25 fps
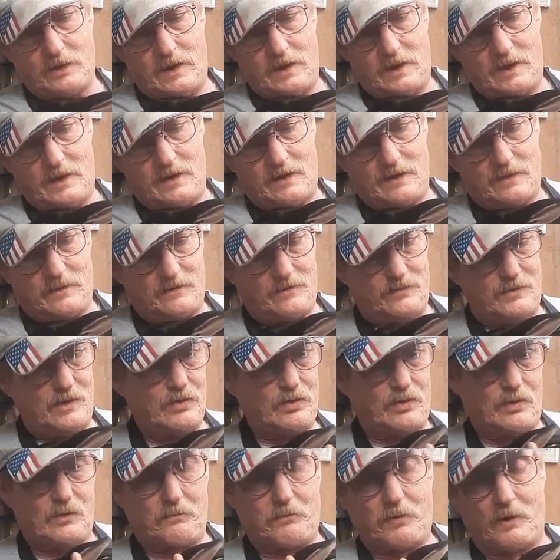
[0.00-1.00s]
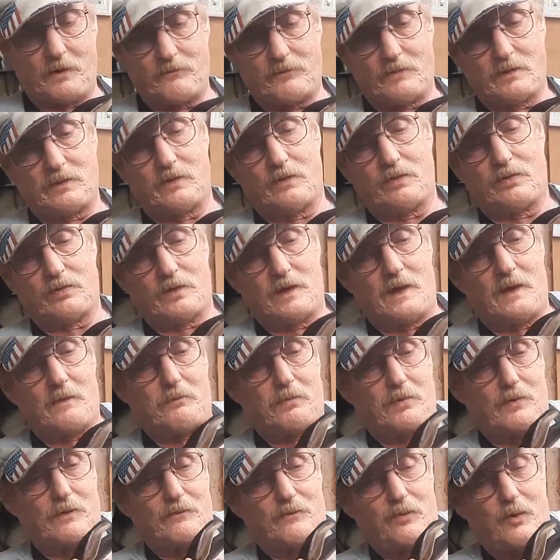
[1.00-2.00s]
and this is a perfect
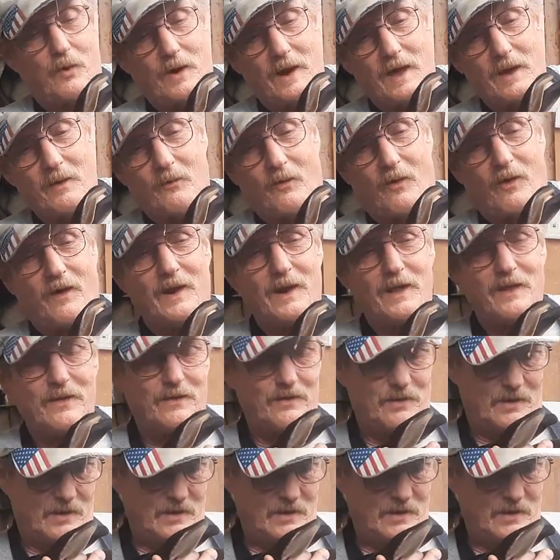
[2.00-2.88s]
example of what I wanted.